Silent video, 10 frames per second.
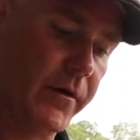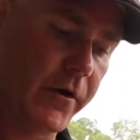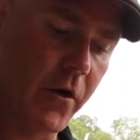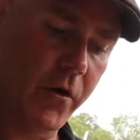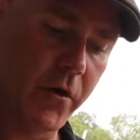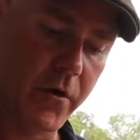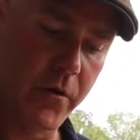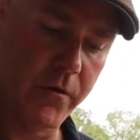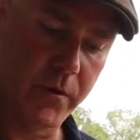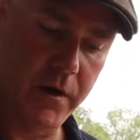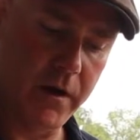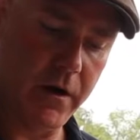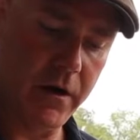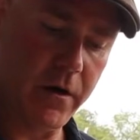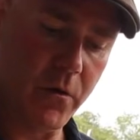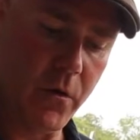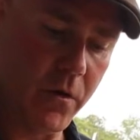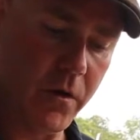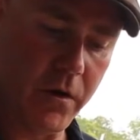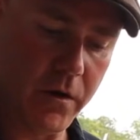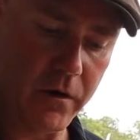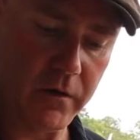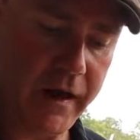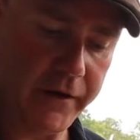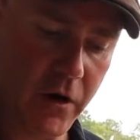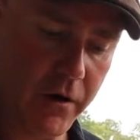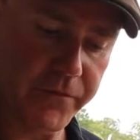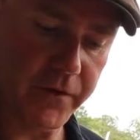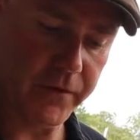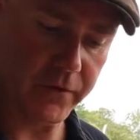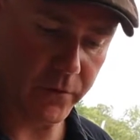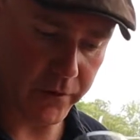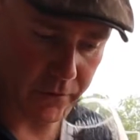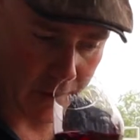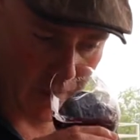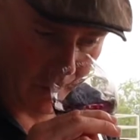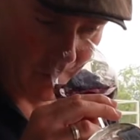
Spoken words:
cocoa or light coffee in this one as well.